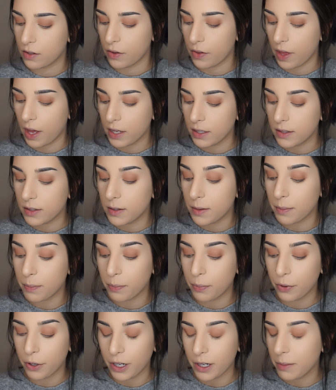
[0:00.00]
That's
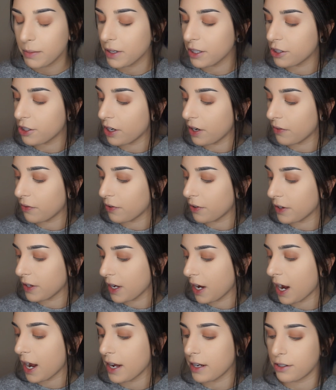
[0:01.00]
pretty much it for
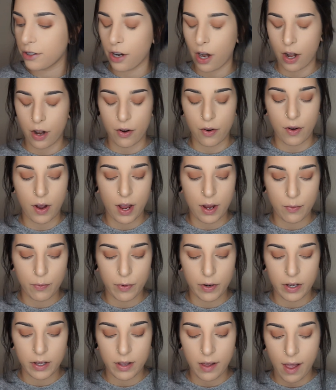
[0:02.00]
the eyeshadow. I
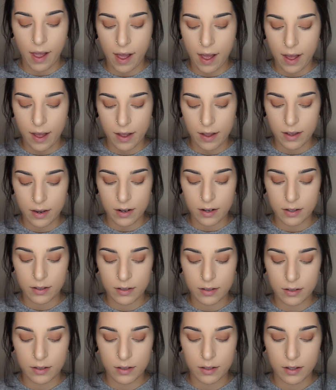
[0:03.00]
will add
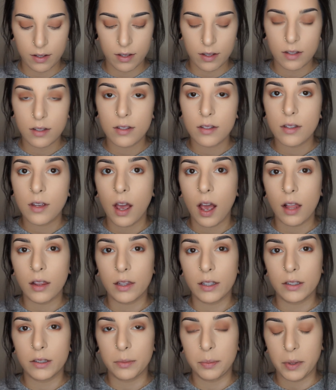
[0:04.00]
a
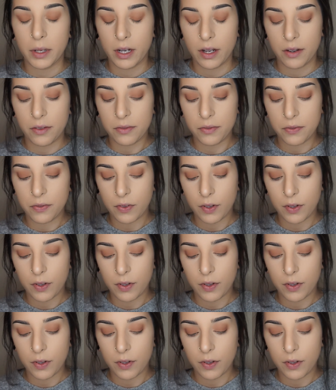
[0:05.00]
little bit of